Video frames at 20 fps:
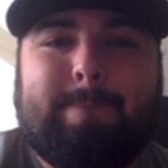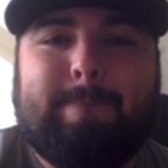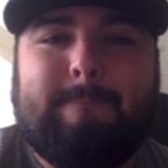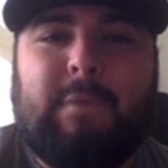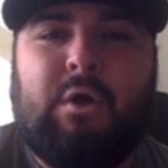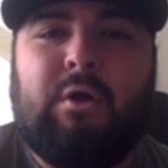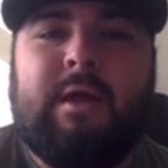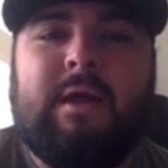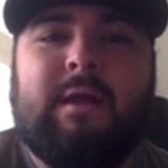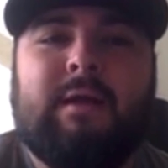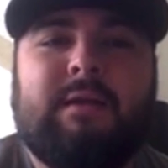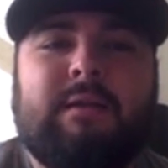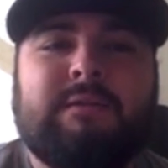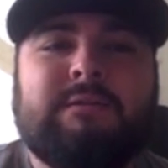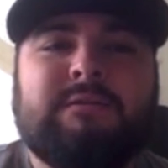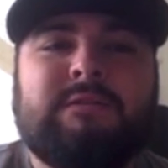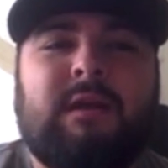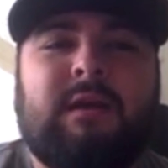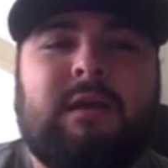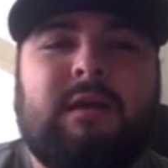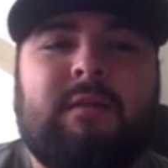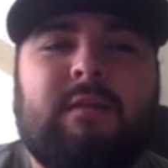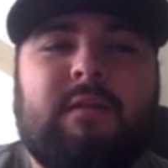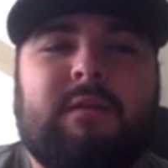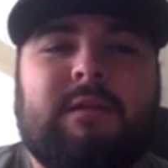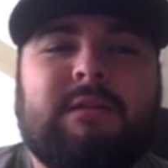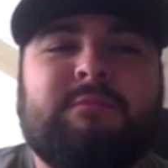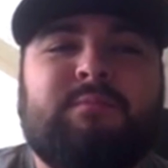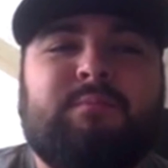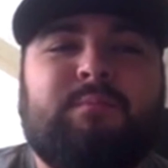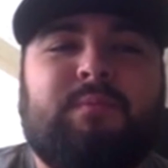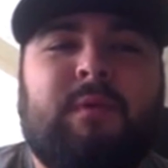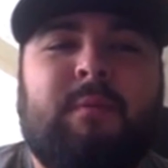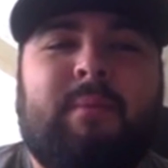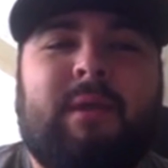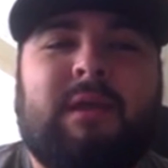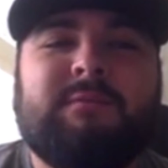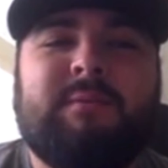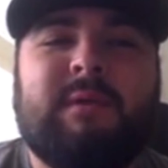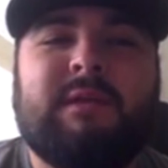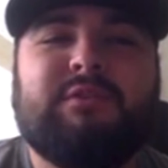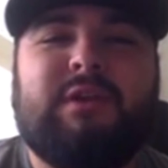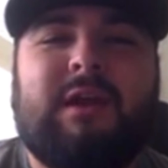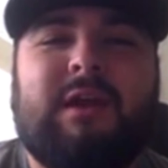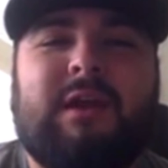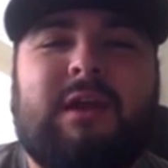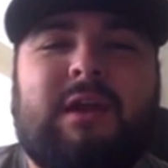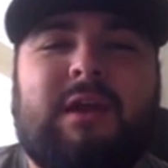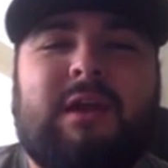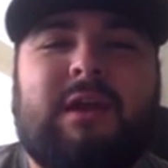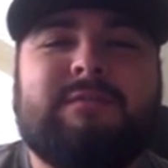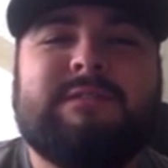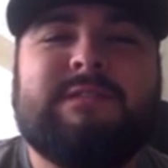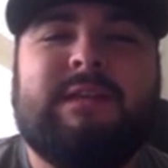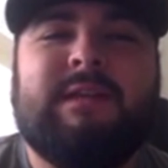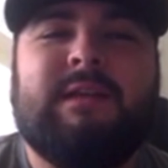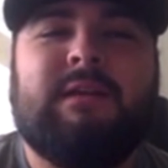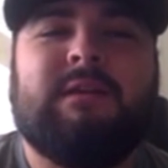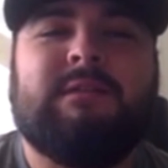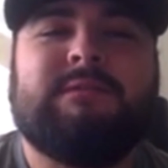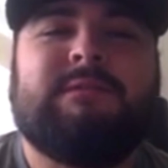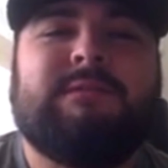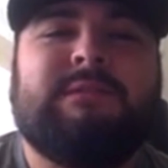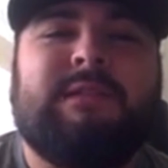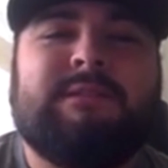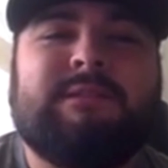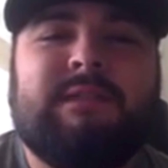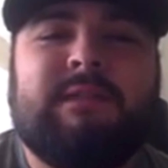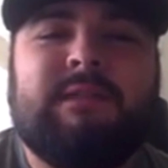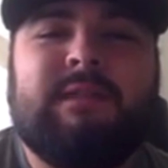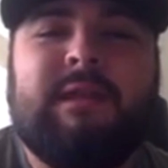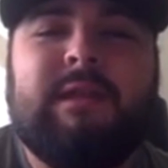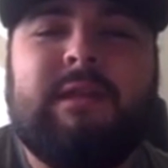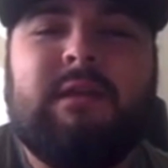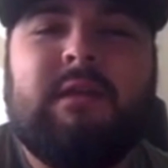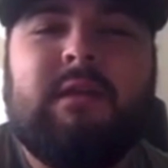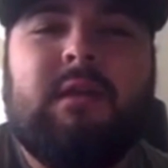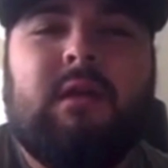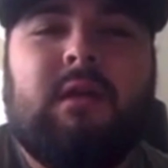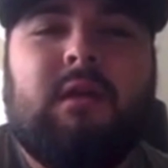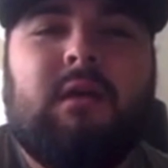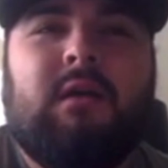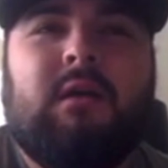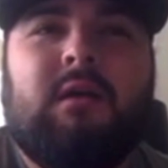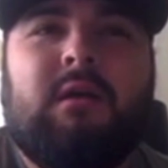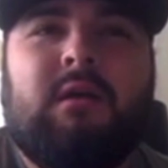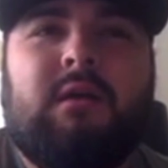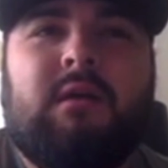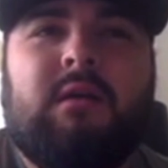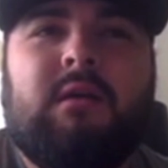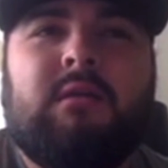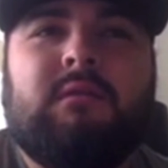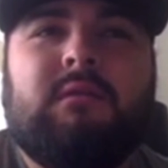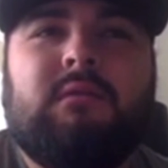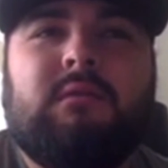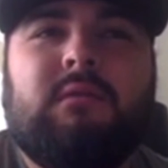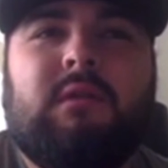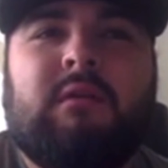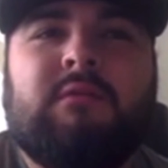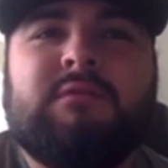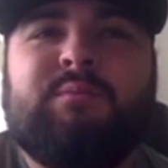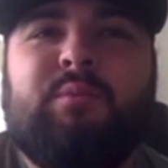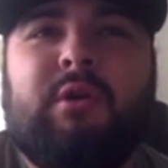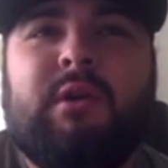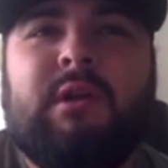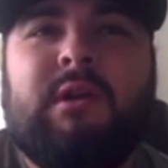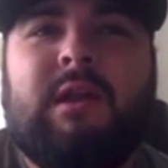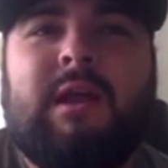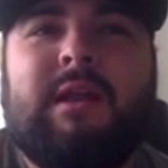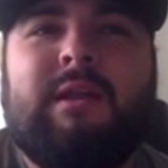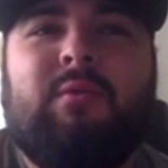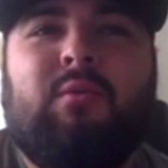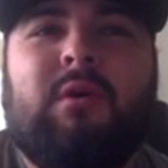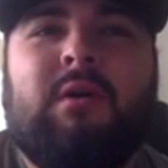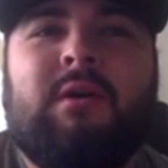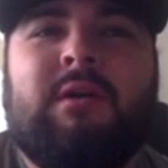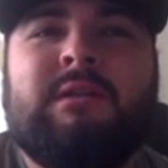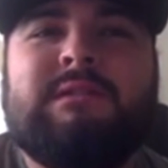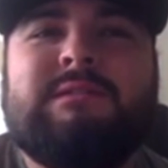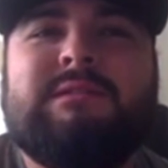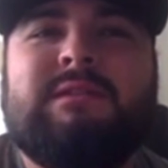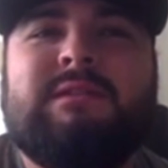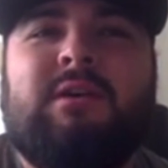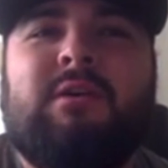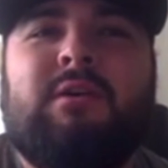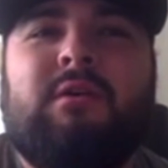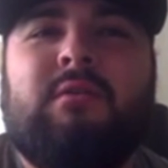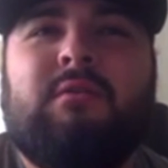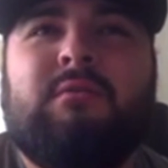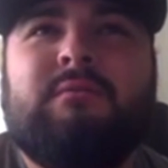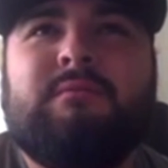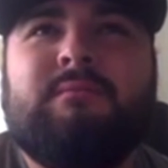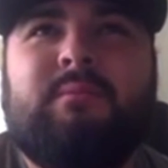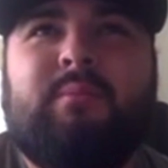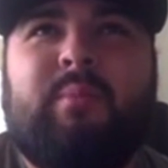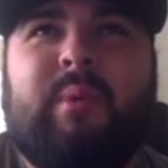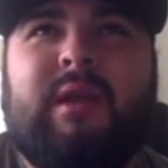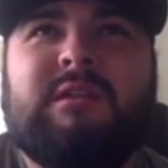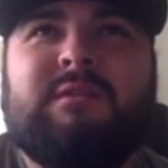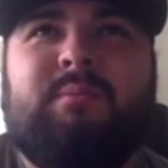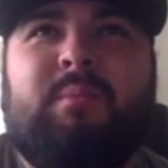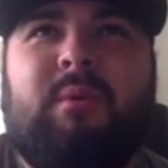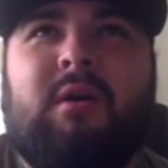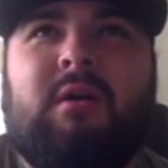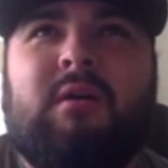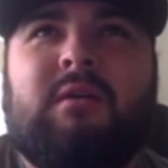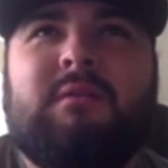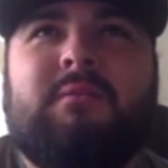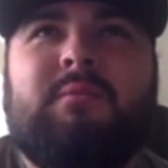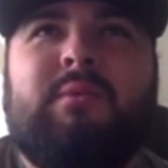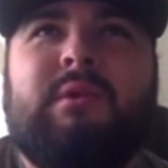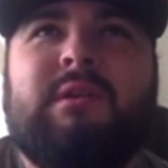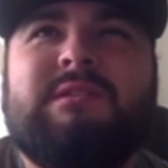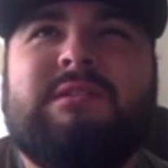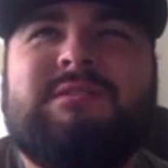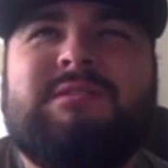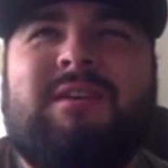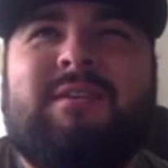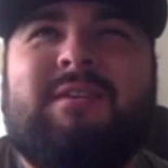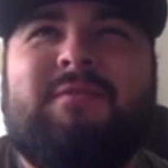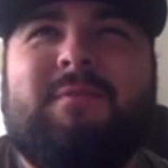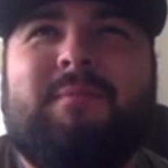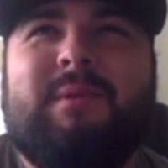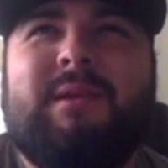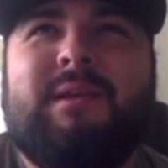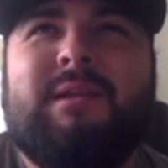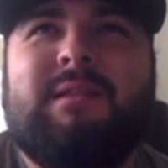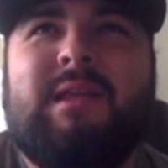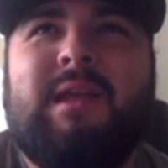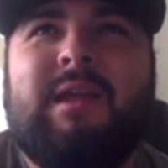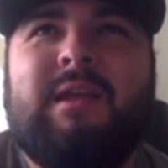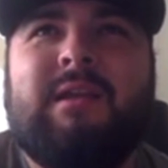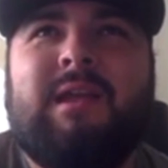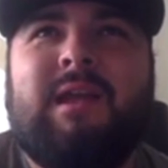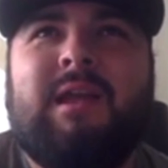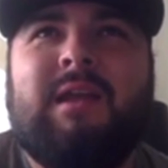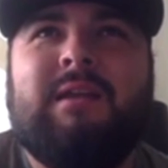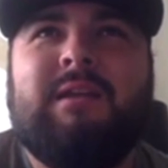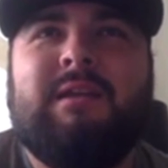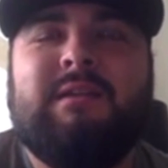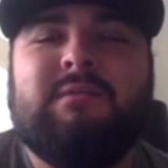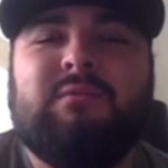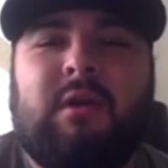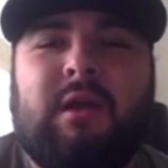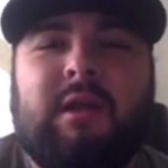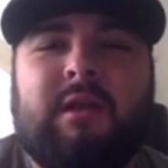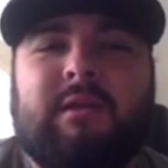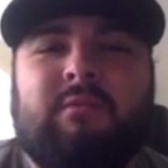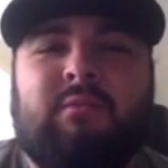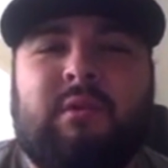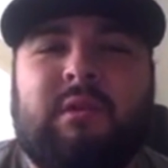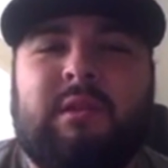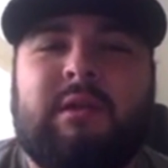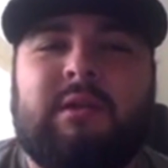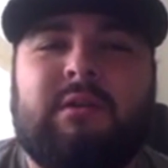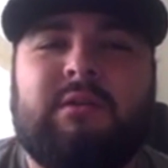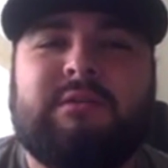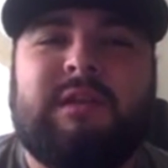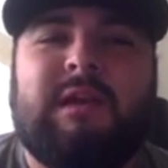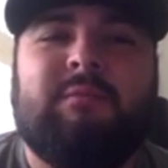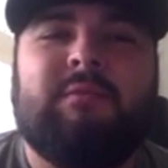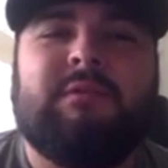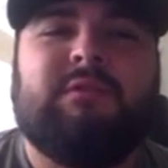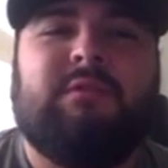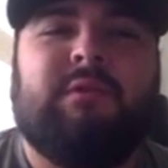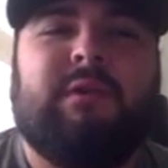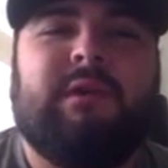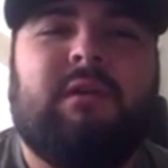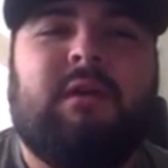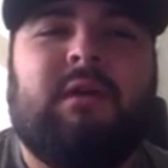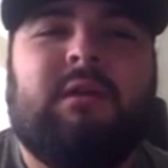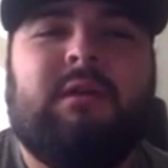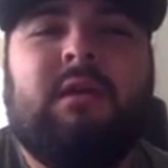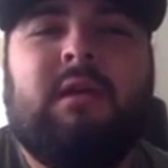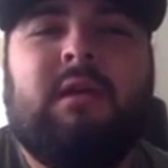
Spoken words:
Oh, yeah. He's the best pitcher I've seen consistently. I was born in 91, so baseball really started for me late 90s, where I can really understand what's going on.